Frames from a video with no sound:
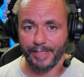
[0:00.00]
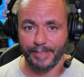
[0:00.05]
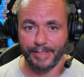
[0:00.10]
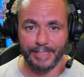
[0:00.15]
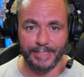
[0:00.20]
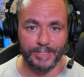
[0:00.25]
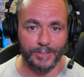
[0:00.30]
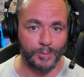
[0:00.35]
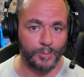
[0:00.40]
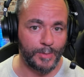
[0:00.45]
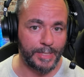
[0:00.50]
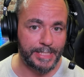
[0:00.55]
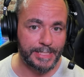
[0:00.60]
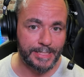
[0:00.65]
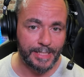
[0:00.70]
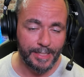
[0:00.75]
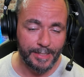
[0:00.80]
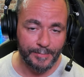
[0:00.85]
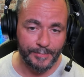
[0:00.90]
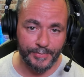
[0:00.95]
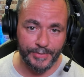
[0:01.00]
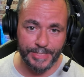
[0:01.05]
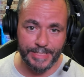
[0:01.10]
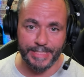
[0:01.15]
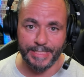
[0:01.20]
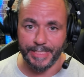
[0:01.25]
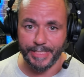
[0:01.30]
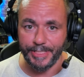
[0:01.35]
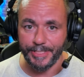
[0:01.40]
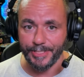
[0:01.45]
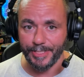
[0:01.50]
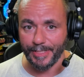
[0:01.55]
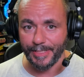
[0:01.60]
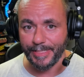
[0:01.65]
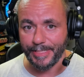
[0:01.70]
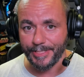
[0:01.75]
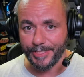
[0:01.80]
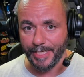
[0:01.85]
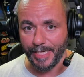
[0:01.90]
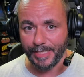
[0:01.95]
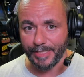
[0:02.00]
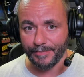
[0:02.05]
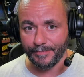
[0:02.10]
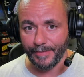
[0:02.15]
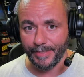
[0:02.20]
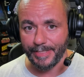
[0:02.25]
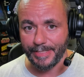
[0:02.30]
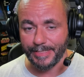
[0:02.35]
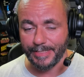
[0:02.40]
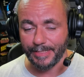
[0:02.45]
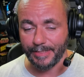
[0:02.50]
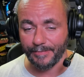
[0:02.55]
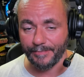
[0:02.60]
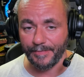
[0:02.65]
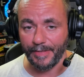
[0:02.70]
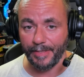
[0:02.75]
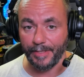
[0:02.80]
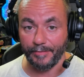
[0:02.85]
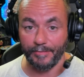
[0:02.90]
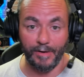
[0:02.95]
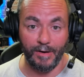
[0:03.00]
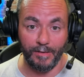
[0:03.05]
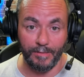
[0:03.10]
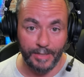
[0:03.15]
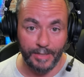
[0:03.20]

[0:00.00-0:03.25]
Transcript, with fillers: and it's always procedurally generated. I think there are